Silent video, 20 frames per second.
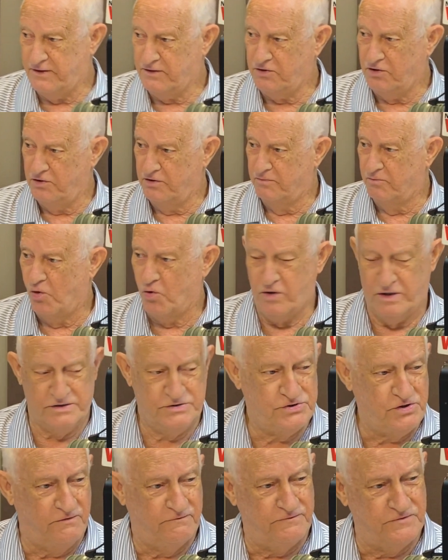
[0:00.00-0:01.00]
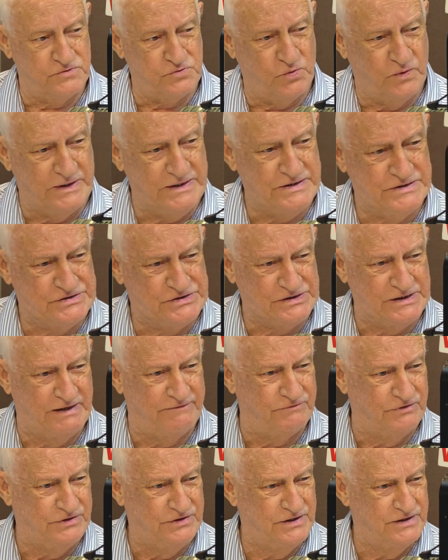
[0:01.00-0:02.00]
on the morning show for
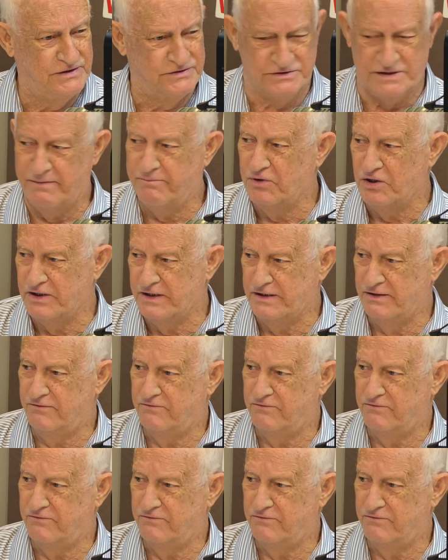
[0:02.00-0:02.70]
27 years, I believe.